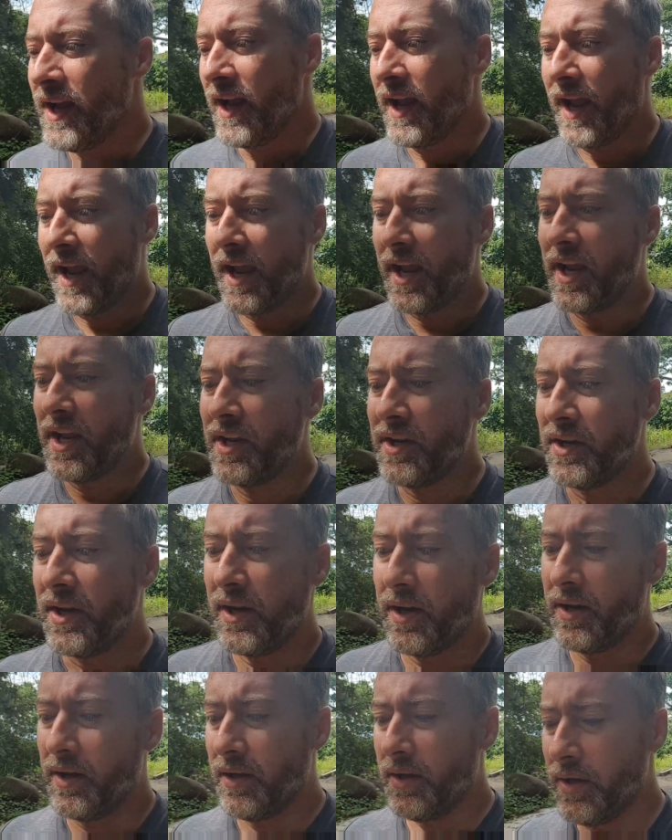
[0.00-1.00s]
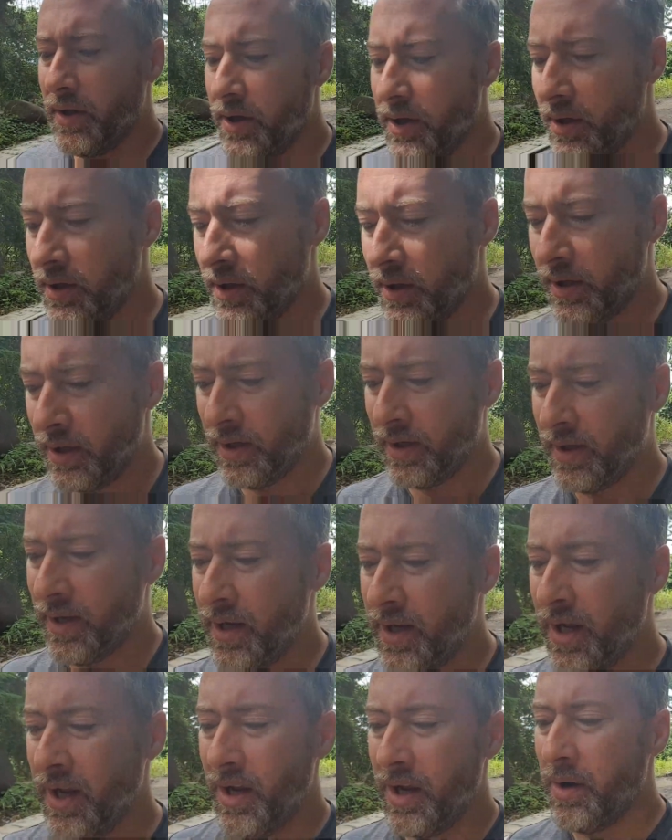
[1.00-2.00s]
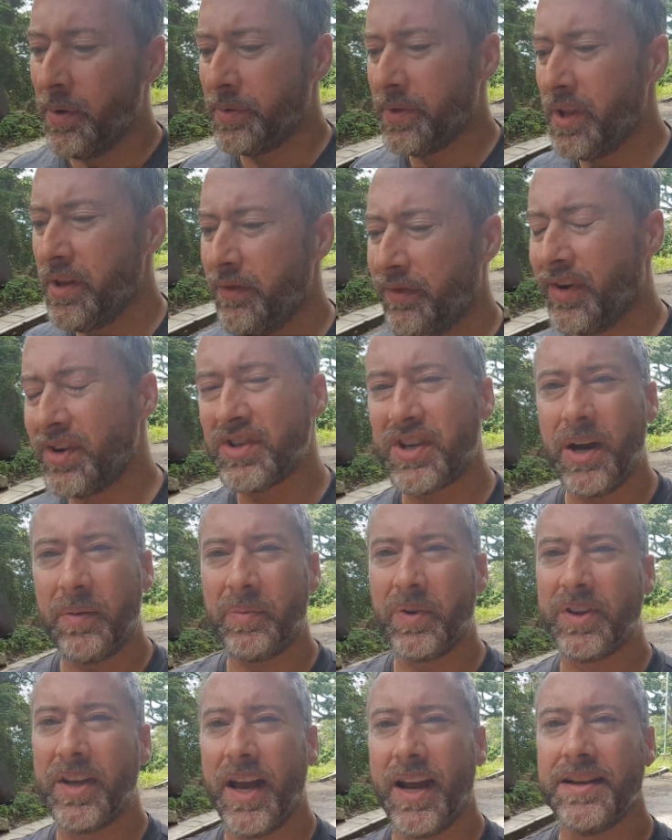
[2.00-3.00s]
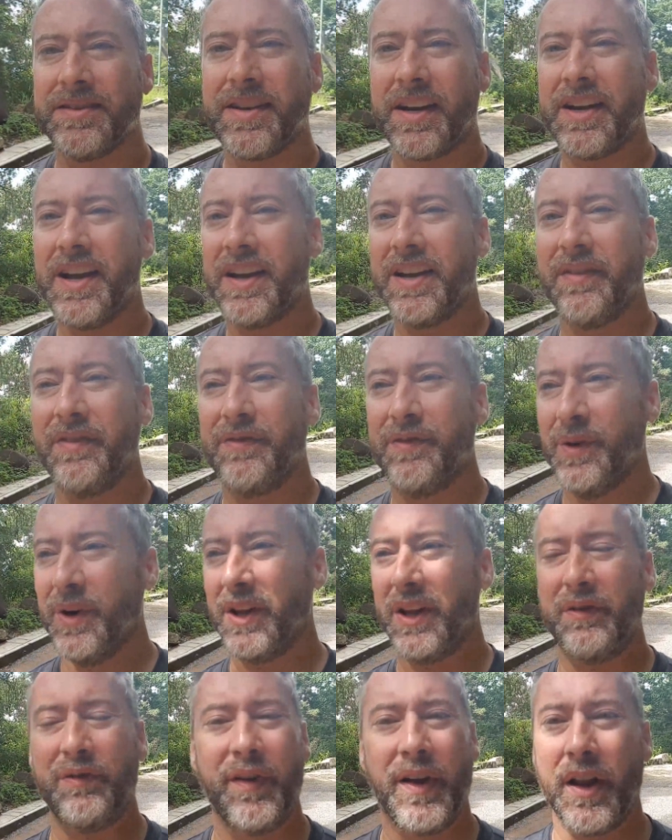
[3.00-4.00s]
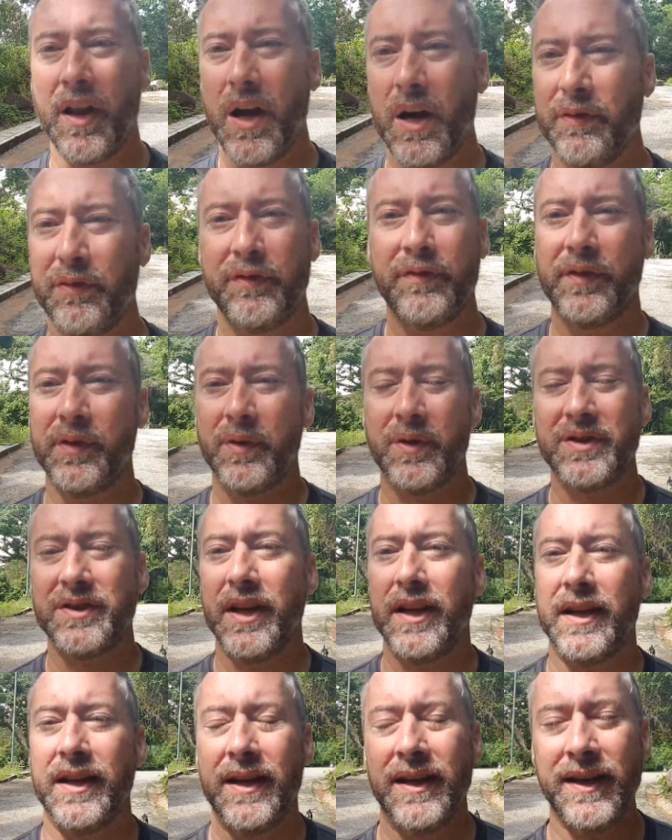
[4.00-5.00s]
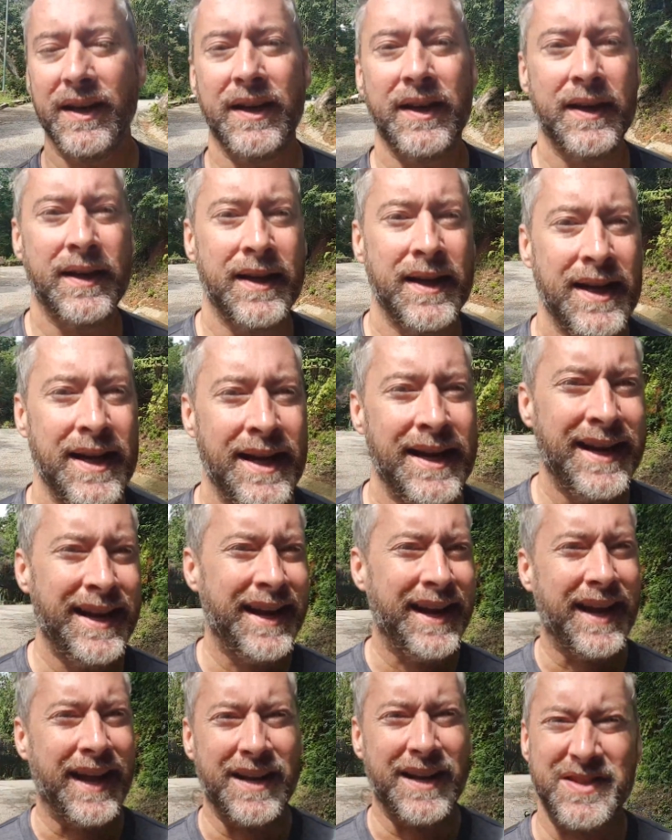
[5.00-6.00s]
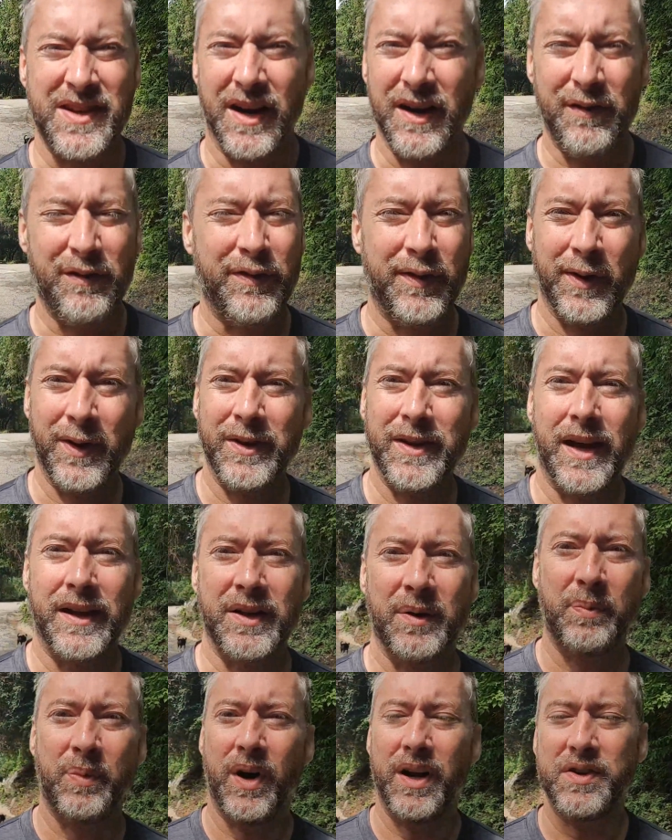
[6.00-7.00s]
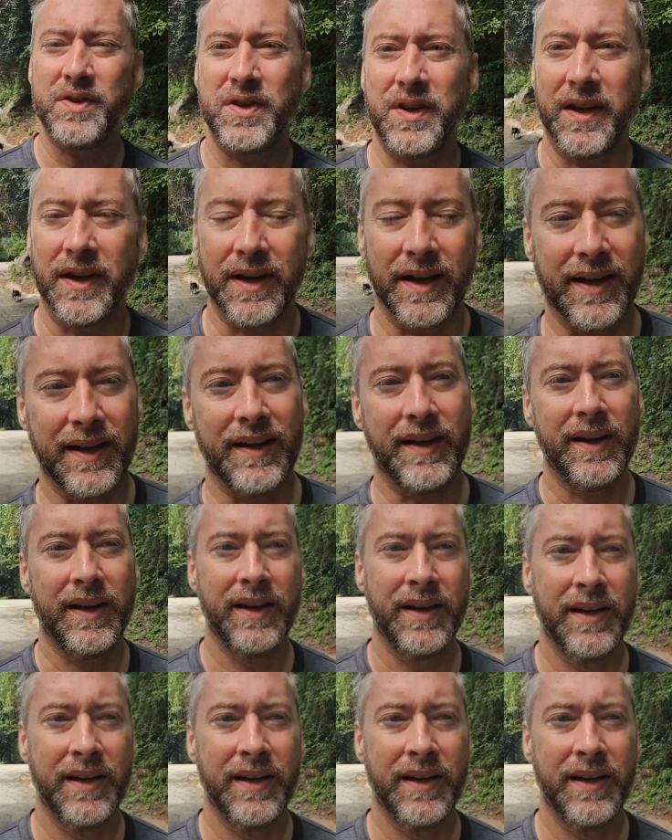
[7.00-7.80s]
and within the first couple of days I kind of really fell off the routine, and I started feeling that depression again.